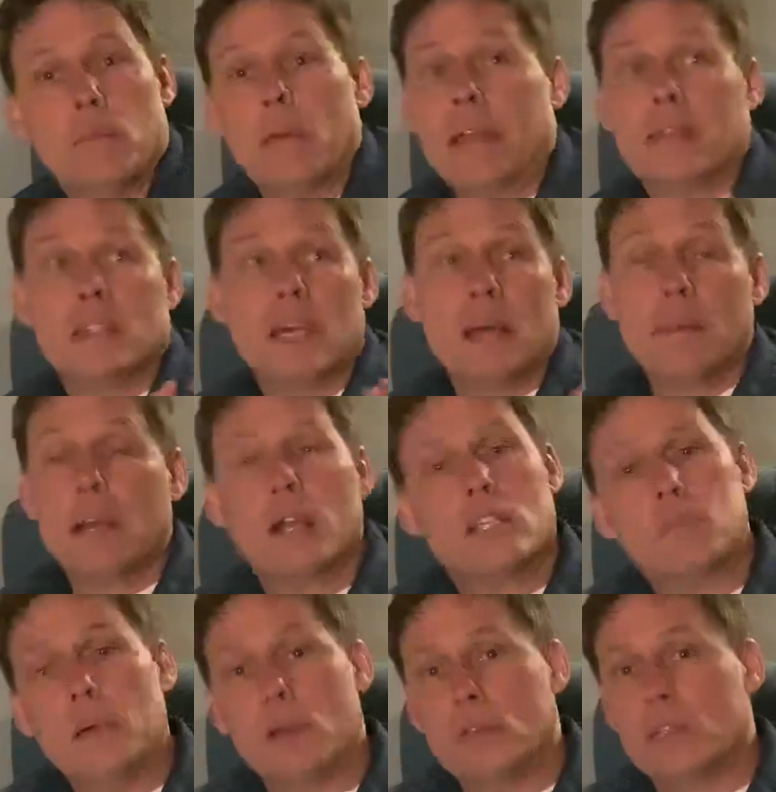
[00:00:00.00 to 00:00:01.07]
by the time I got
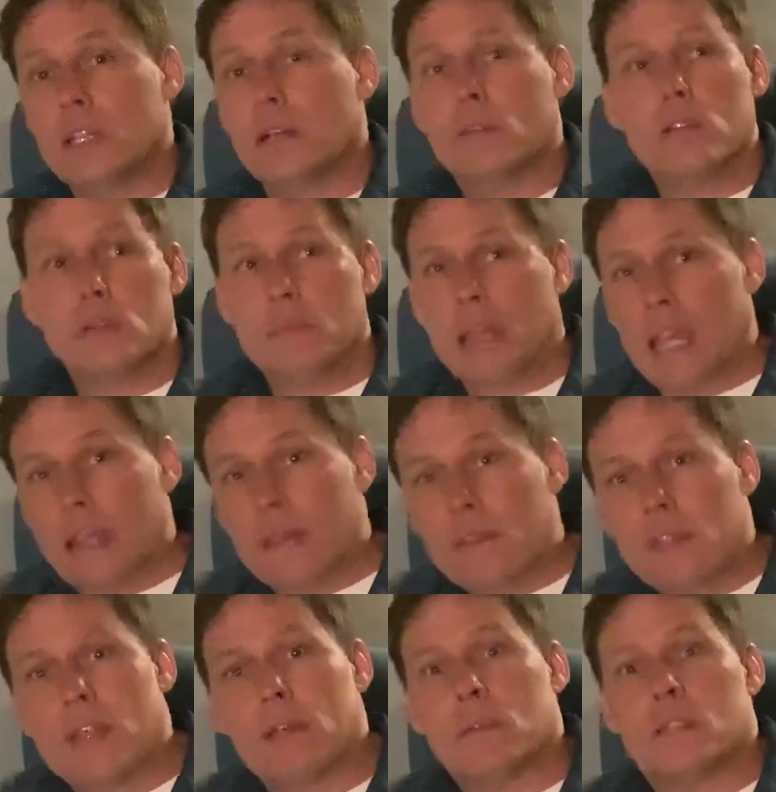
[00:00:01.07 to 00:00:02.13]
to my hotel room,
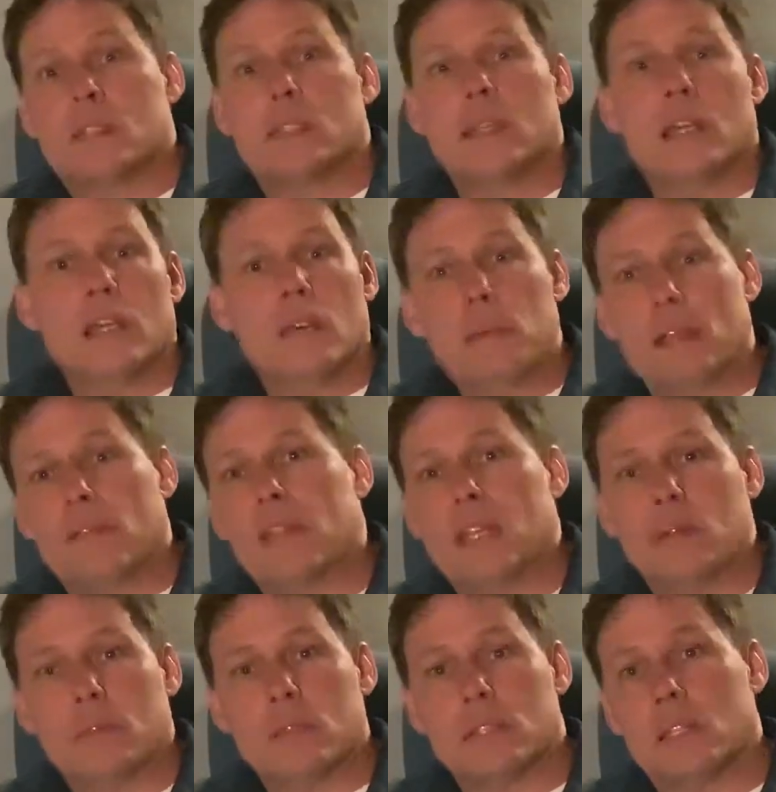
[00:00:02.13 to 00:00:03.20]
everything was set up,
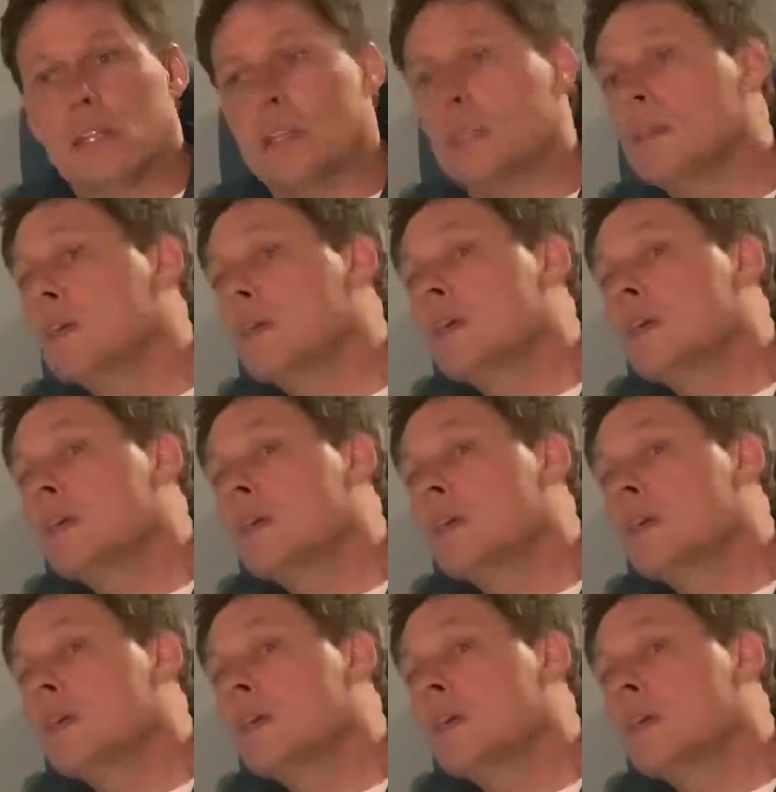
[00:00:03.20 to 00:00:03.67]
everything was done.